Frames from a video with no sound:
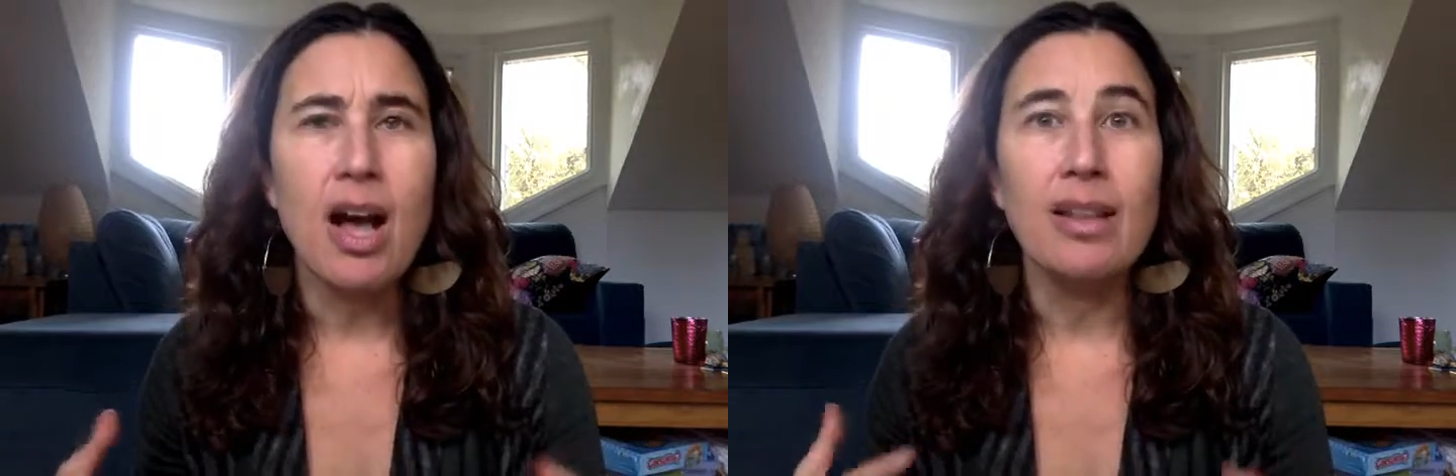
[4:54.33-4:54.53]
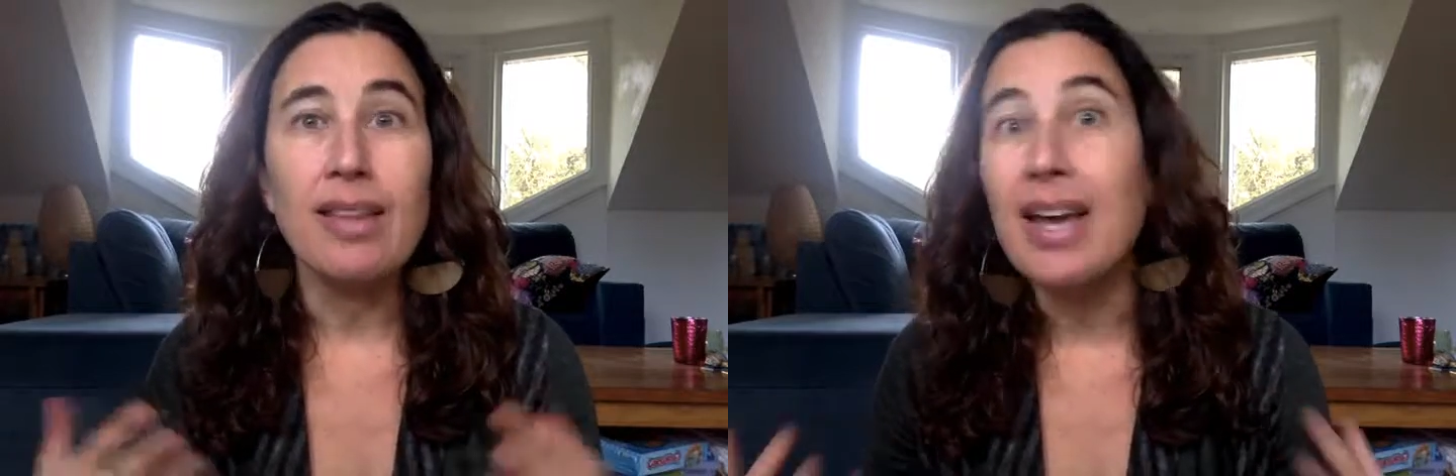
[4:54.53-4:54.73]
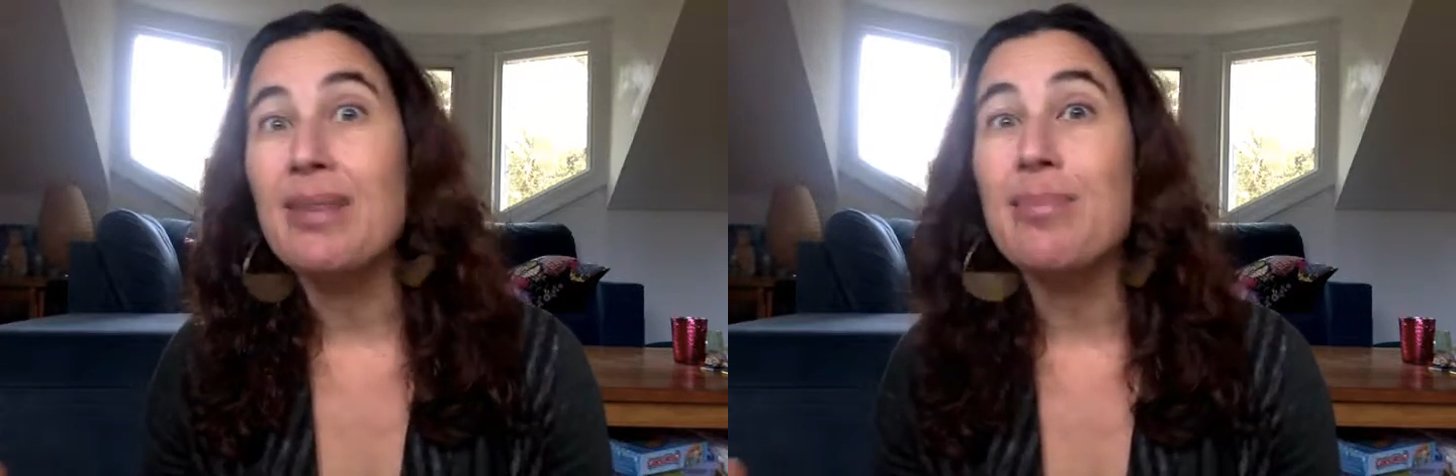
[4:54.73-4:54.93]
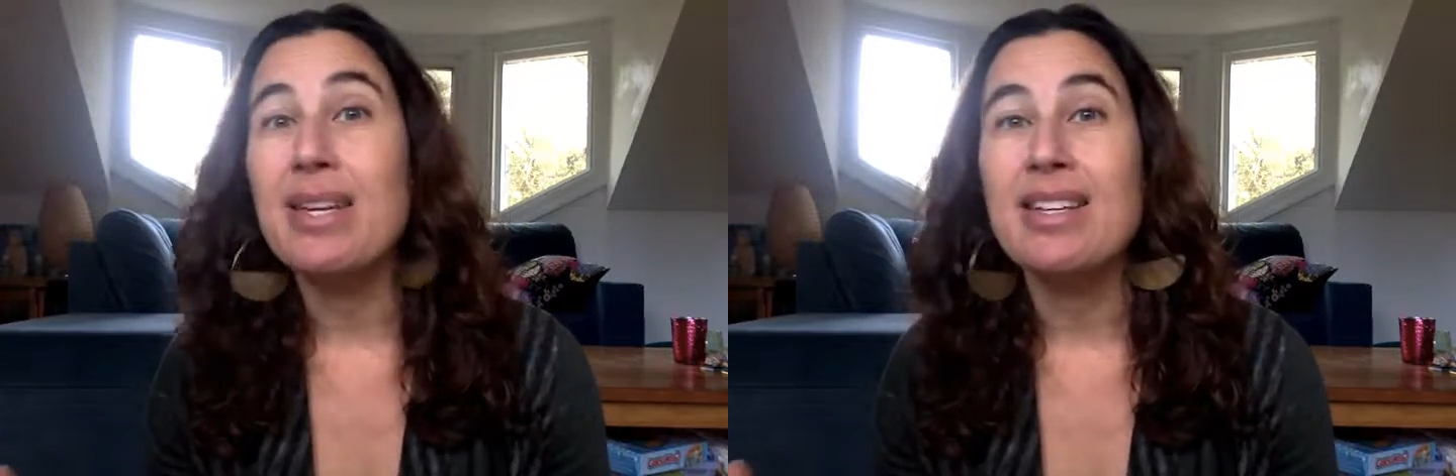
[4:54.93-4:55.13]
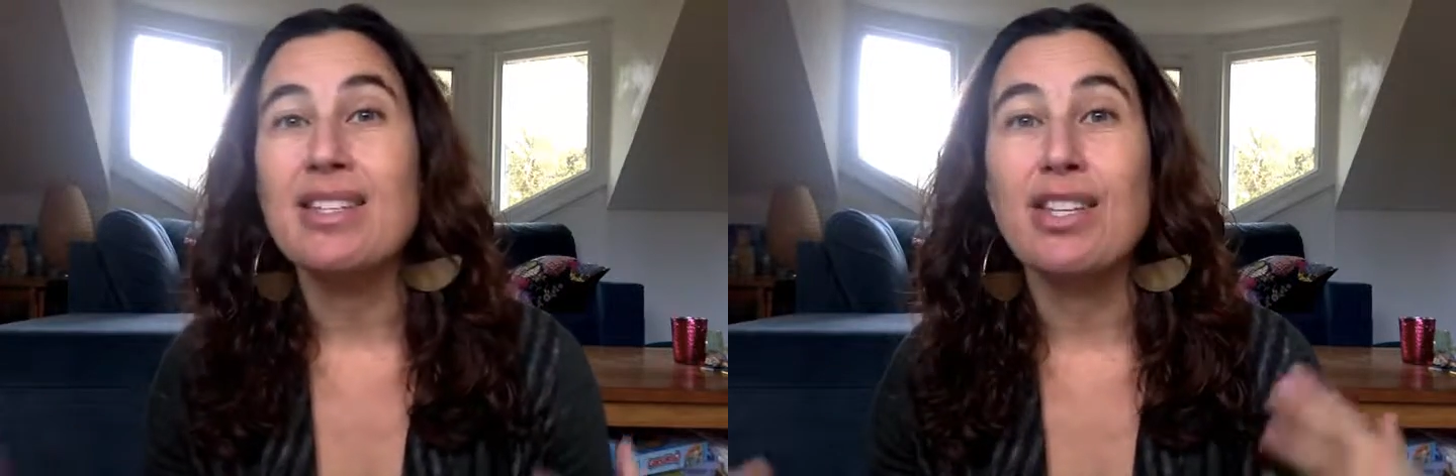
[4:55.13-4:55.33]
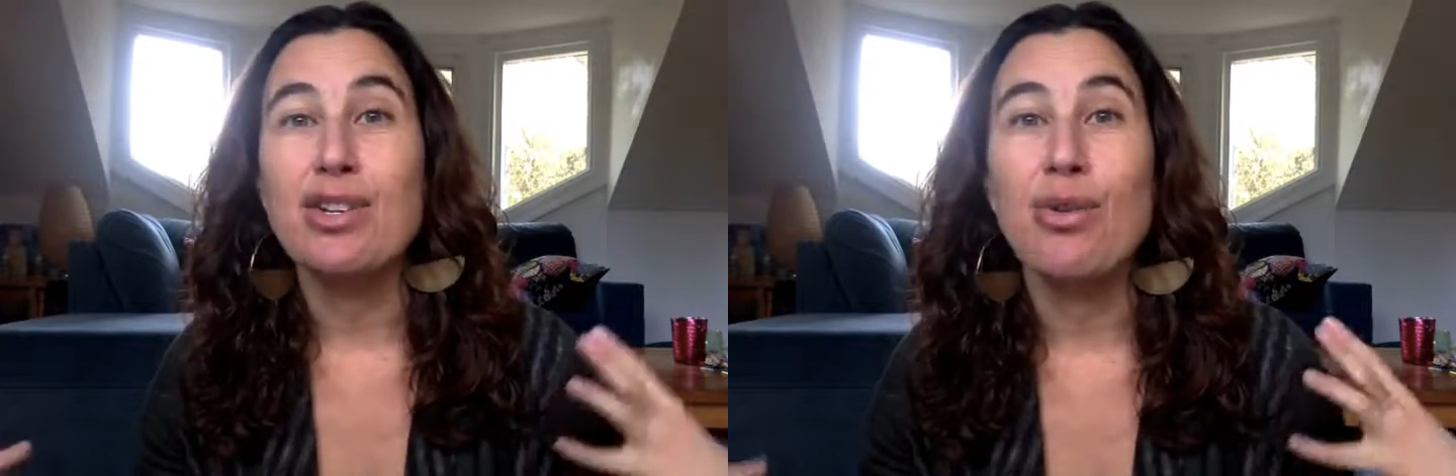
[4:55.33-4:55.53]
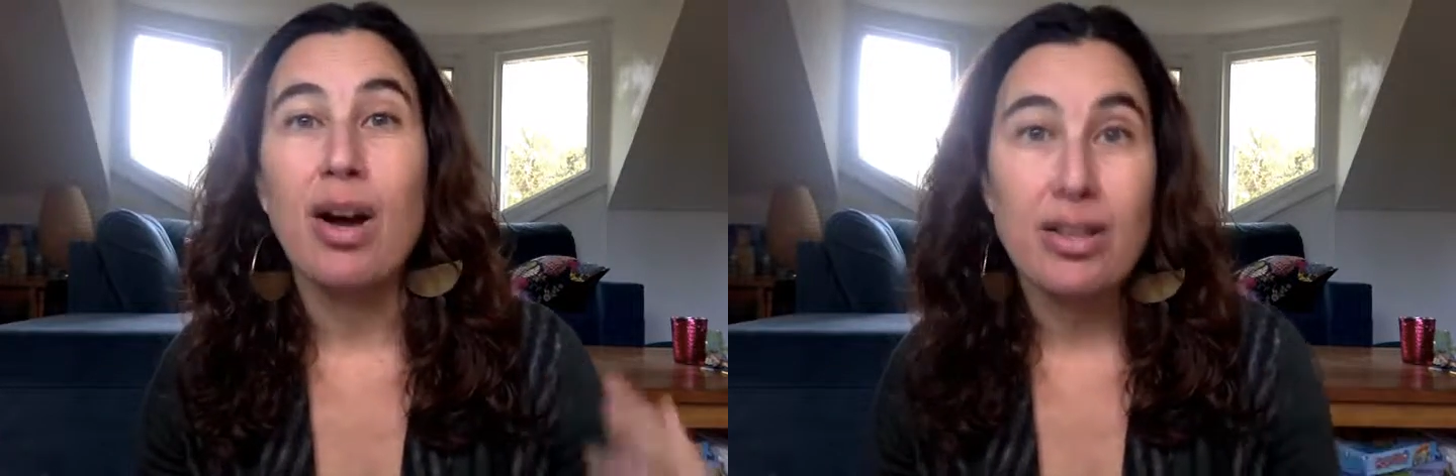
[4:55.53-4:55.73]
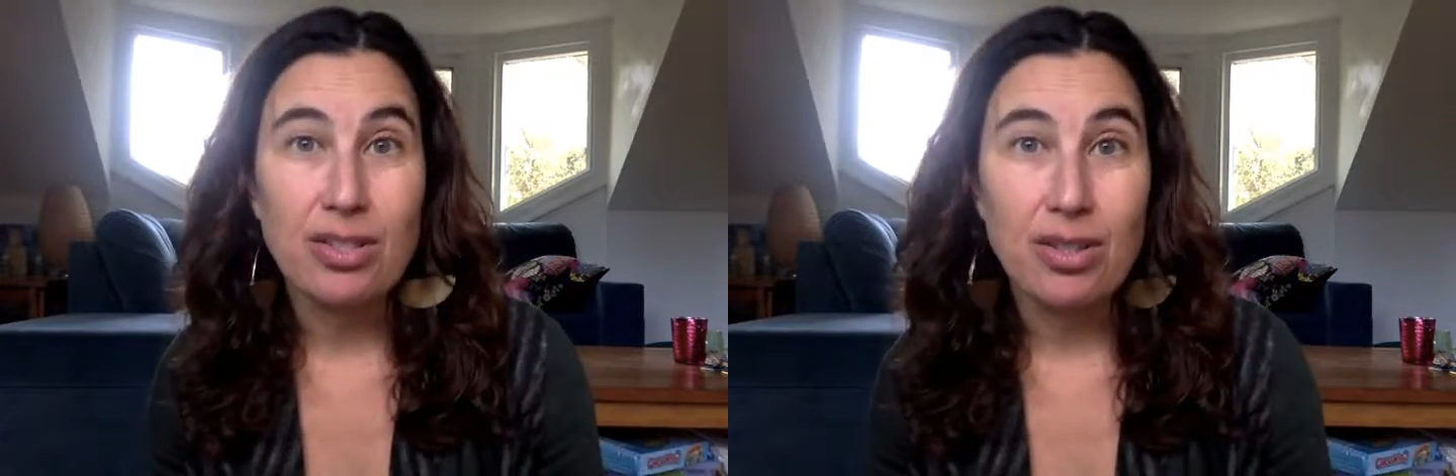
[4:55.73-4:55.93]
alignment is the new
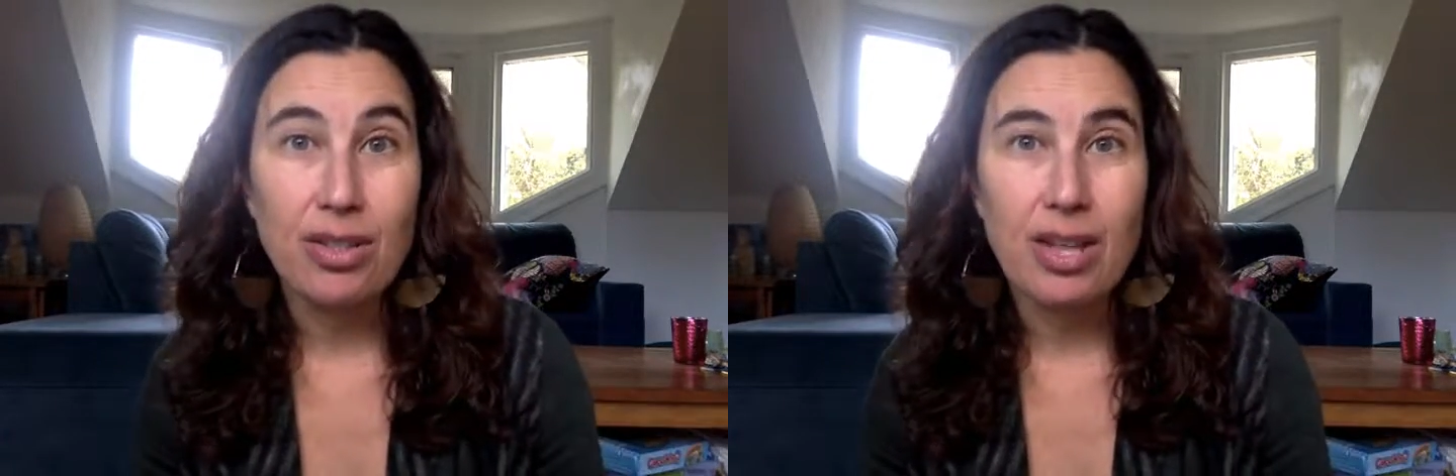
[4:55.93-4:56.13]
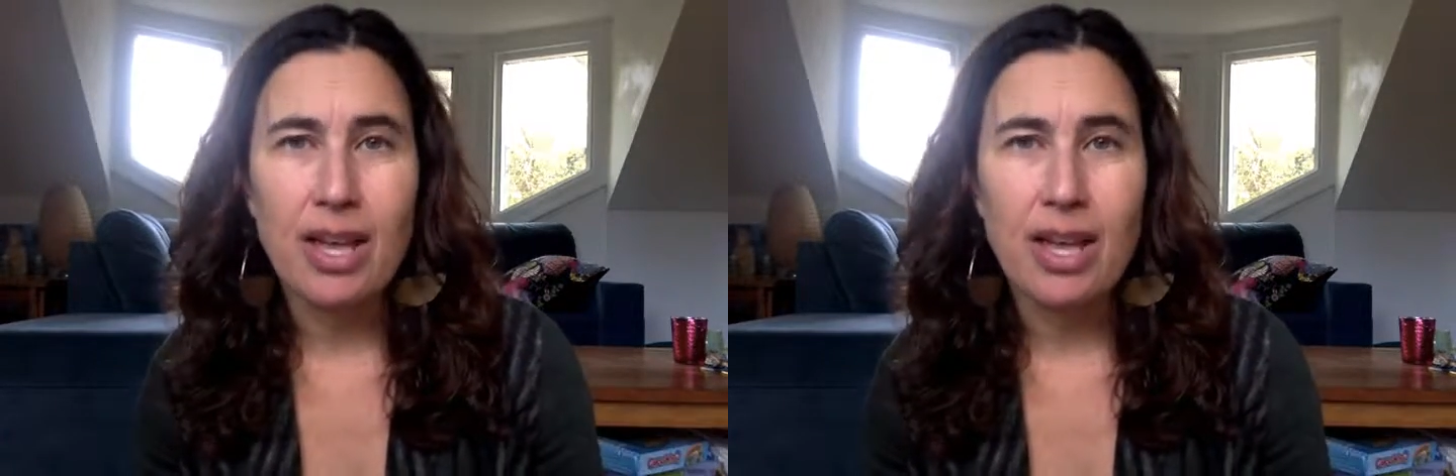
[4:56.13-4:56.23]
hustle,